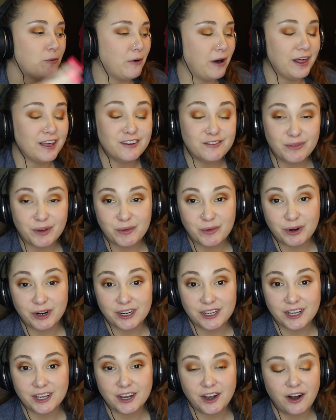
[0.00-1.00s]
while I've been
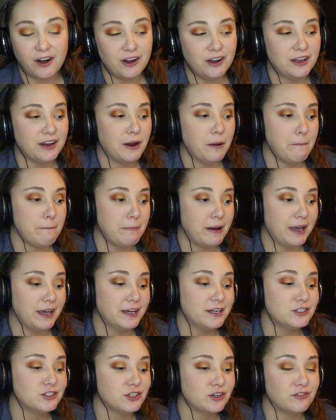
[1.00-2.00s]
working on my
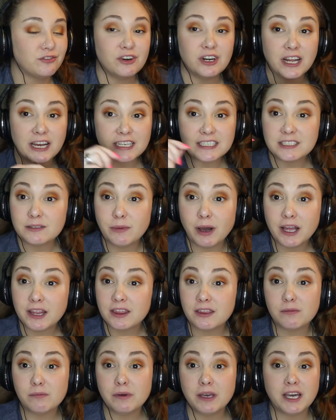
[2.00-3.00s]
intro for next
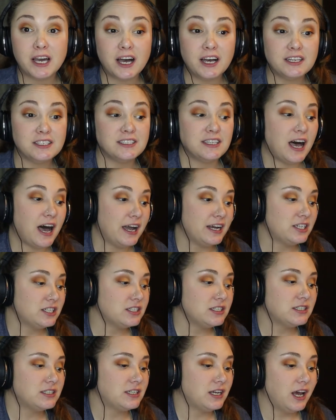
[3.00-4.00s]
month because I
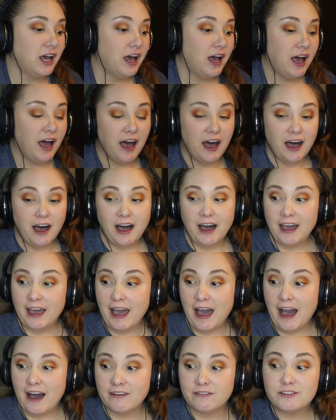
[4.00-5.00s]
just I
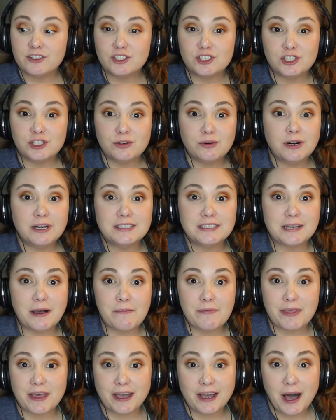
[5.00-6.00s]
have to chew on
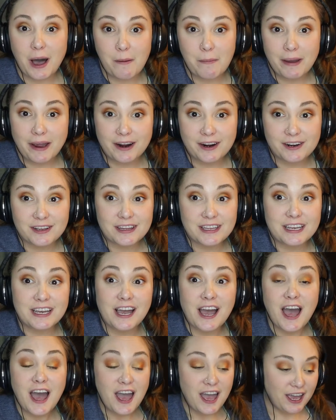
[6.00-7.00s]
something
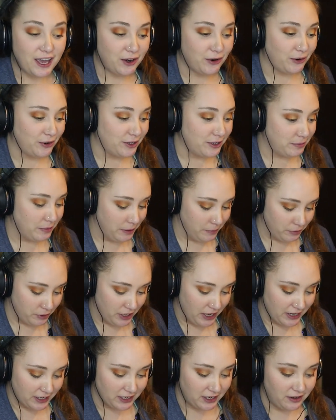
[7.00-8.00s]
apparently in order to be
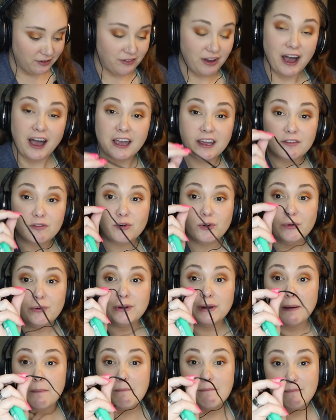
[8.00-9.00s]
productive. I
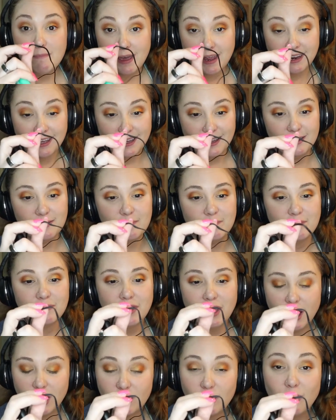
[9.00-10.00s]
ruined many
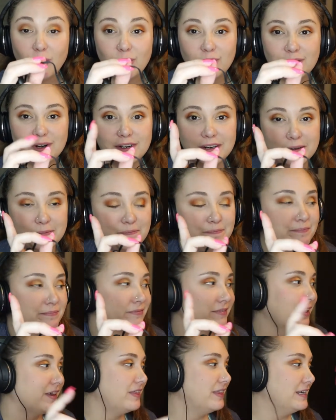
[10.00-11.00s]
a cord
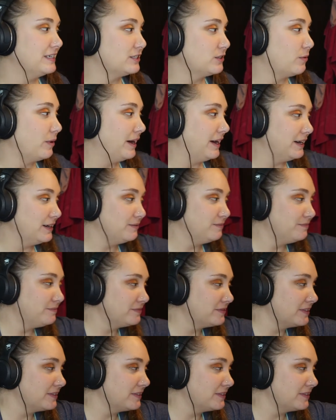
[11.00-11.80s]
this way.